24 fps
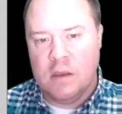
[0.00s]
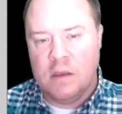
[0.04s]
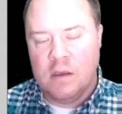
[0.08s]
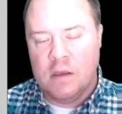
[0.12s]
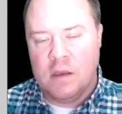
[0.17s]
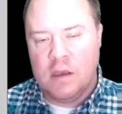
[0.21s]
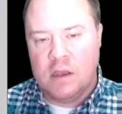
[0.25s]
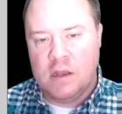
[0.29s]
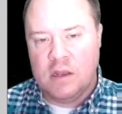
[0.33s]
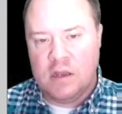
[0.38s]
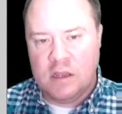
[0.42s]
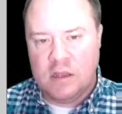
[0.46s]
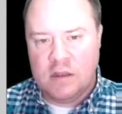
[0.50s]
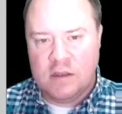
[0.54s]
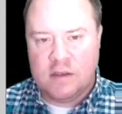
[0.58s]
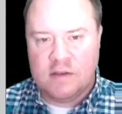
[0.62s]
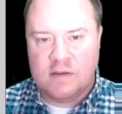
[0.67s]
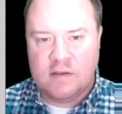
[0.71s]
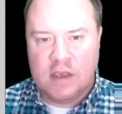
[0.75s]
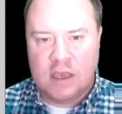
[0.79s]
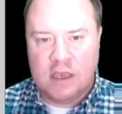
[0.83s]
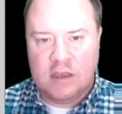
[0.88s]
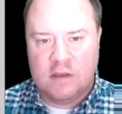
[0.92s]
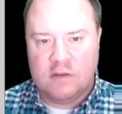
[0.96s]
in this
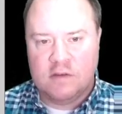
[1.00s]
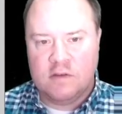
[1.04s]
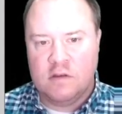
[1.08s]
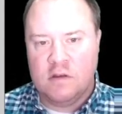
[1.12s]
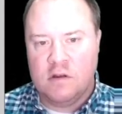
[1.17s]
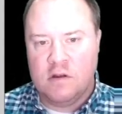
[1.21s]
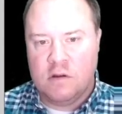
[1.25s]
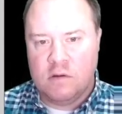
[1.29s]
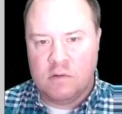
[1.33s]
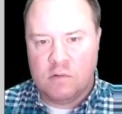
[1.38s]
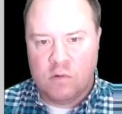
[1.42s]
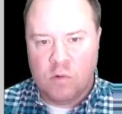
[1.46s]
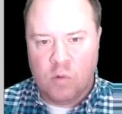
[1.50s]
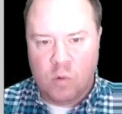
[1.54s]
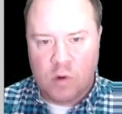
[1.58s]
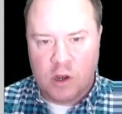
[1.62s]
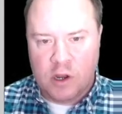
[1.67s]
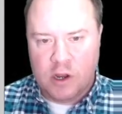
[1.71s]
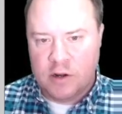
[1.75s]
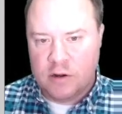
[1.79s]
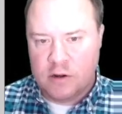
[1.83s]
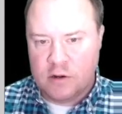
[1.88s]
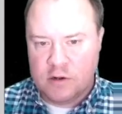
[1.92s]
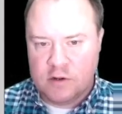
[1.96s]
case,
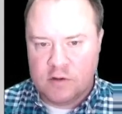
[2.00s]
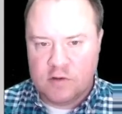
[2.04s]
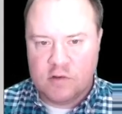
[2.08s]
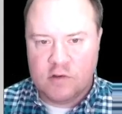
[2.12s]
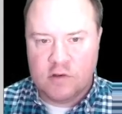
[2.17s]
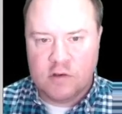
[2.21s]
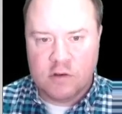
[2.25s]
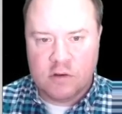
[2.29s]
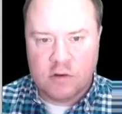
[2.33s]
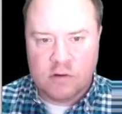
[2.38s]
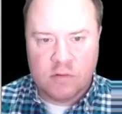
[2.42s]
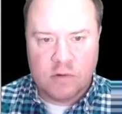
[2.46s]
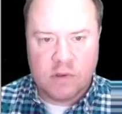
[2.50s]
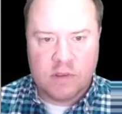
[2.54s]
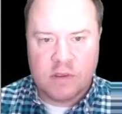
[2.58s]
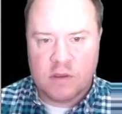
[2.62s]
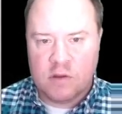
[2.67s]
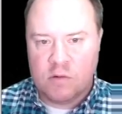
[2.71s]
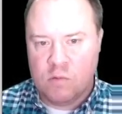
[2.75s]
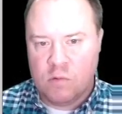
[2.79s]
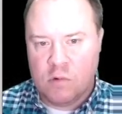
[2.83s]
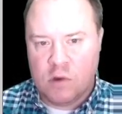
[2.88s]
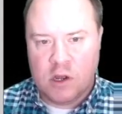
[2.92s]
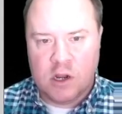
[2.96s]
1 or 2,
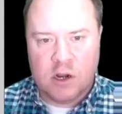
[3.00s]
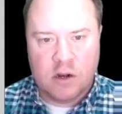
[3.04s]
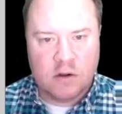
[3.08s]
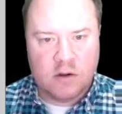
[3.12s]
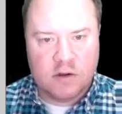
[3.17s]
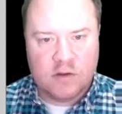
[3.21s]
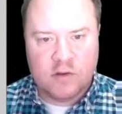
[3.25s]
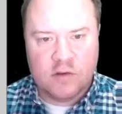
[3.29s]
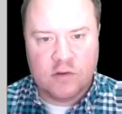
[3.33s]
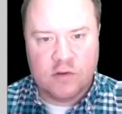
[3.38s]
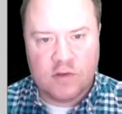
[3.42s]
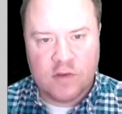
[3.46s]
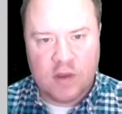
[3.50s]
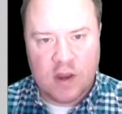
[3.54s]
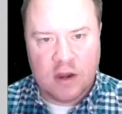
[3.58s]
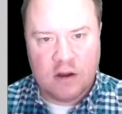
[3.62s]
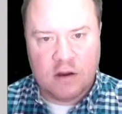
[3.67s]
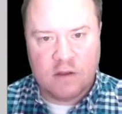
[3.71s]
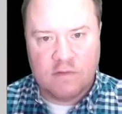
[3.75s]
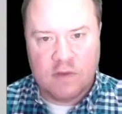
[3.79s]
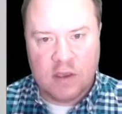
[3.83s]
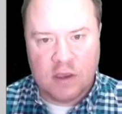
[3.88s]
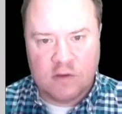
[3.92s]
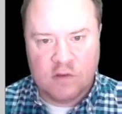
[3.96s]
within 1 or 2
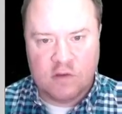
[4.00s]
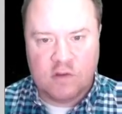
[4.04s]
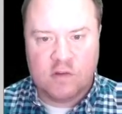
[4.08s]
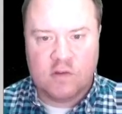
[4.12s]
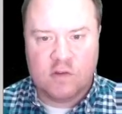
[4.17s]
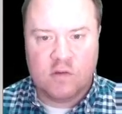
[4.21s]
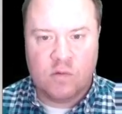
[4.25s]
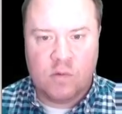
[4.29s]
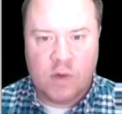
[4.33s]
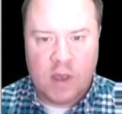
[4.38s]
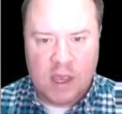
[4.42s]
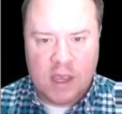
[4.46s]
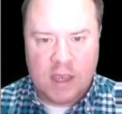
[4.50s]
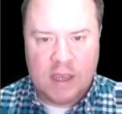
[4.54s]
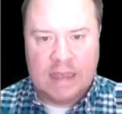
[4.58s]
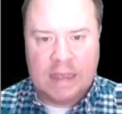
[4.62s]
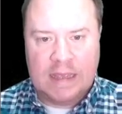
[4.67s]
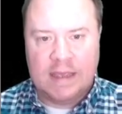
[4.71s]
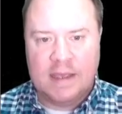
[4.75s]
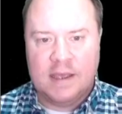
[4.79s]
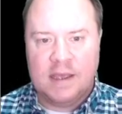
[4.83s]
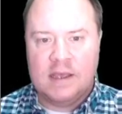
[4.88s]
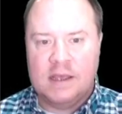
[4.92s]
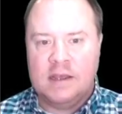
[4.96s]
standard deviations away,
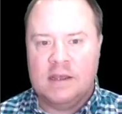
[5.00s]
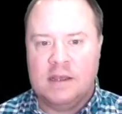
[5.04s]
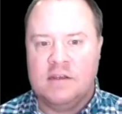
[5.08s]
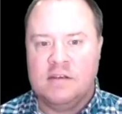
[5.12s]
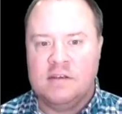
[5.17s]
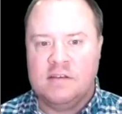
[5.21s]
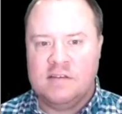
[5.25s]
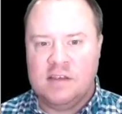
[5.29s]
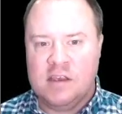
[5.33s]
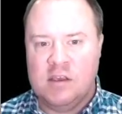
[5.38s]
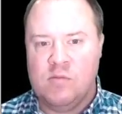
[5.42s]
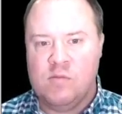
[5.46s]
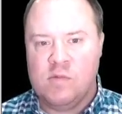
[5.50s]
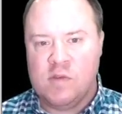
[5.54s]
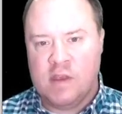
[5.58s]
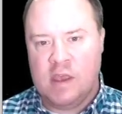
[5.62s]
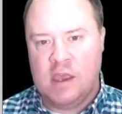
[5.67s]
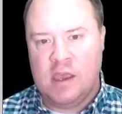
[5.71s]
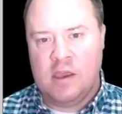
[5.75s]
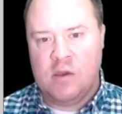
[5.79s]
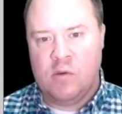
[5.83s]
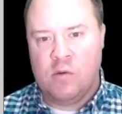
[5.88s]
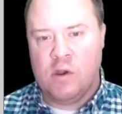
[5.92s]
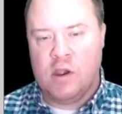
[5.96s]
seems
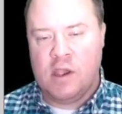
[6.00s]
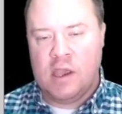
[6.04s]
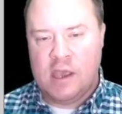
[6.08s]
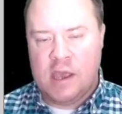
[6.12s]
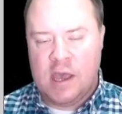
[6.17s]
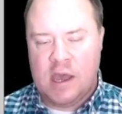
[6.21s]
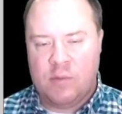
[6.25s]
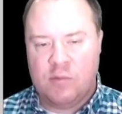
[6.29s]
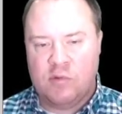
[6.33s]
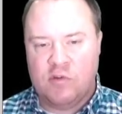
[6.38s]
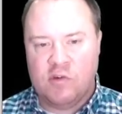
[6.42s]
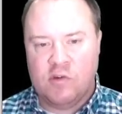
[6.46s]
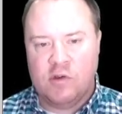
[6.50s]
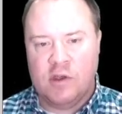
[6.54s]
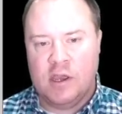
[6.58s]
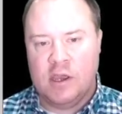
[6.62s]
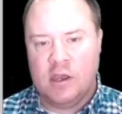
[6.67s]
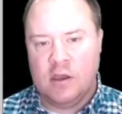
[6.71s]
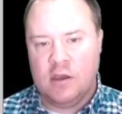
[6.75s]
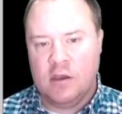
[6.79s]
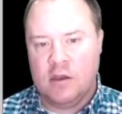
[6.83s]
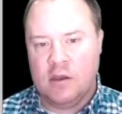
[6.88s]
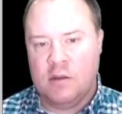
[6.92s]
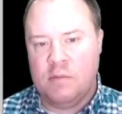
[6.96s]
like we're capturing a
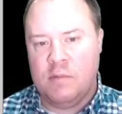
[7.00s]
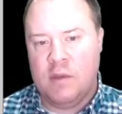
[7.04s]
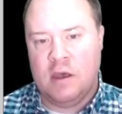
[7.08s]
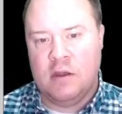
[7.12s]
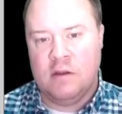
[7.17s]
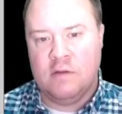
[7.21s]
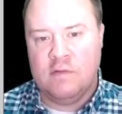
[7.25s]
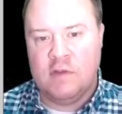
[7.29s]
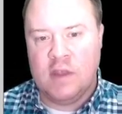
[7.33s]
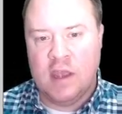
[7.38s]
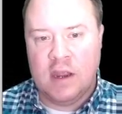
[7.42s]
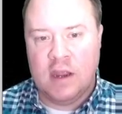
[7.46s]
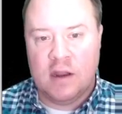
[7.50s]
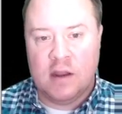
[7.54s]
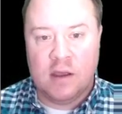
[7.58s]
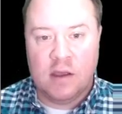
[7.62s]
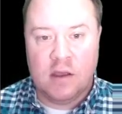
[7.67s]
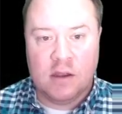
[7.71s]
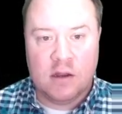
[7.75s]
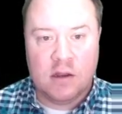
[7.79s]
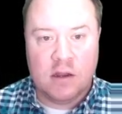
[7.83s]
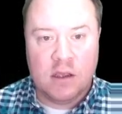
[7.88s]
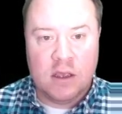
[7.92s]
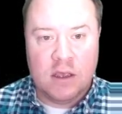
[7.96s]
good amount of data.
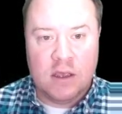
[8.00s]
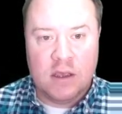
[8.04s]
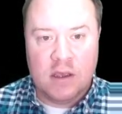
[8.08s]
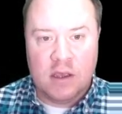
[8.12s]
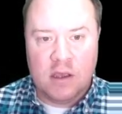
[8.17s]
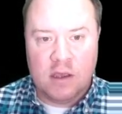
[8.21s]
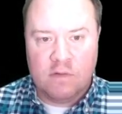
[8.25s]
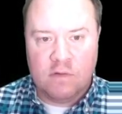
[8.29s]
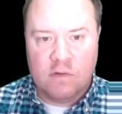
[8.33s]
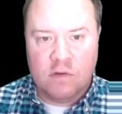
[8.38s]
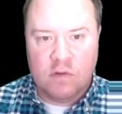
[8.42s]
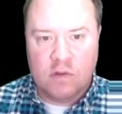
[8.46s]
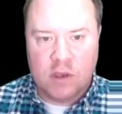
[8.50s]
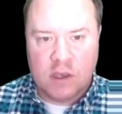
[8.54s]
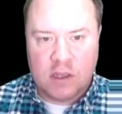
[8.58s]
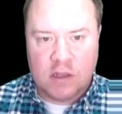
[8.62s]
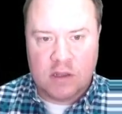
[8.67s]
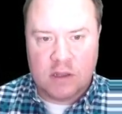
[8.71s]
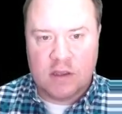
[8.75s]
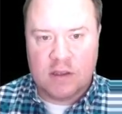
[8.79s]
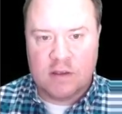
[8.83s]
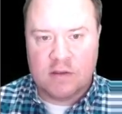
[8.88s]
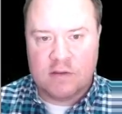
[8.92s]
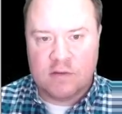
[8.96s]
And if you look at
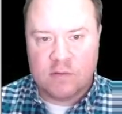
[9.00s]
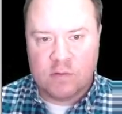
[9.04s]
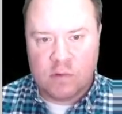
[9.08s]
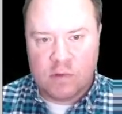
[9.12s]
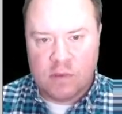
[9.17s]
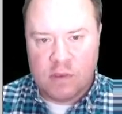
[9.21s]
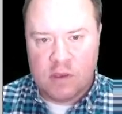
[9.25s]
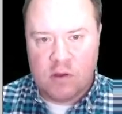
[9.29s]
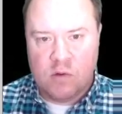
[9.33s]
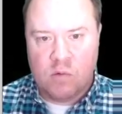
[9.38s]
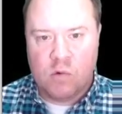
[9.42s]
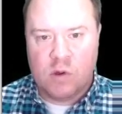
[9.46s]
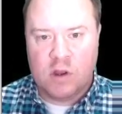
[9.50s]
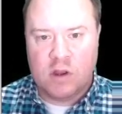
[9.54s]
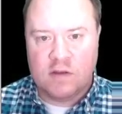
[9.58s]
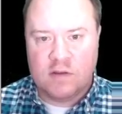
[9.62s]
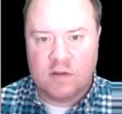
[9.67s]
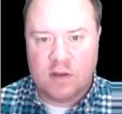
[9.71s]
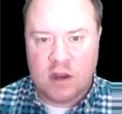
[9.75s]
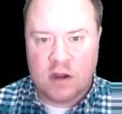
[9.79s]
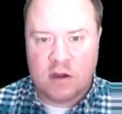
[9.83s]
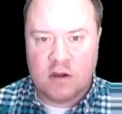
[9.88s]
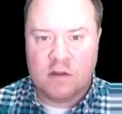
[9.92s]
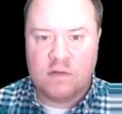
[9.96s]
this, within 1
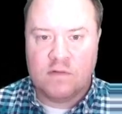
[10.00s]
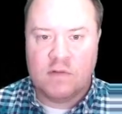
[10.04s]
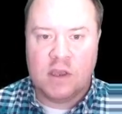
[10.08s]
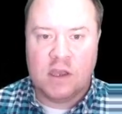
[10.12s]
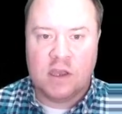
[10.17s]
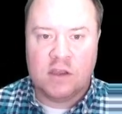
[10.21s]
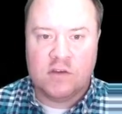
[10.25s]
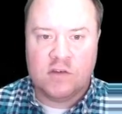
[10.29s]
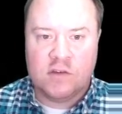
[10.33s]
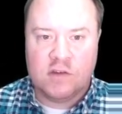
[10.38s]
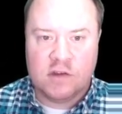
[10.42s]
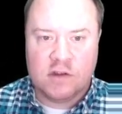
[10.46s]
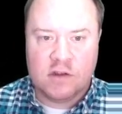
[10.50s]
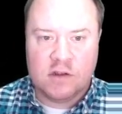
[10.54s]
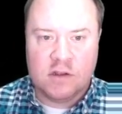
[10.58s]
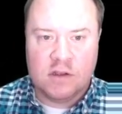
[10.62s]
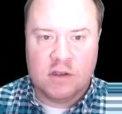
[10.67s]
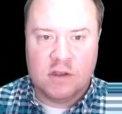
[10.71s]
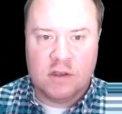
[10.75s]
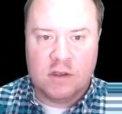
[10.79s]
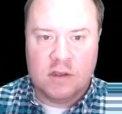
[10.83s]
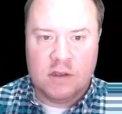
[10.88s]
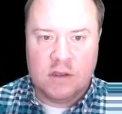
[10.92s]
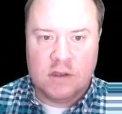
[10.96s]
standard deviation,
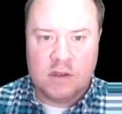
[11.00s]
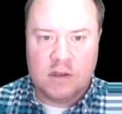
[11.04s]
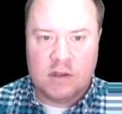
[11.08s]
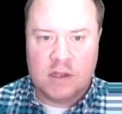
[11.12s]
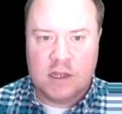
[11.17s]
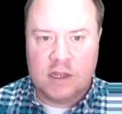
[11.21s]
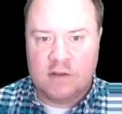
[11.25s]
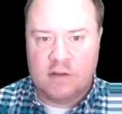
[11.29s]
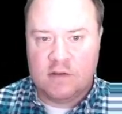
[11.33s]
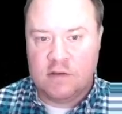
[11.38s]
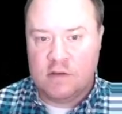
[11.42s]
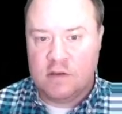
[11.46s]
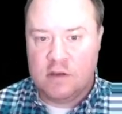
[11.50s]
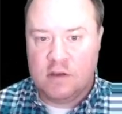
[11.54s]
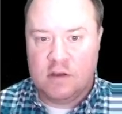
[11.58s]
that's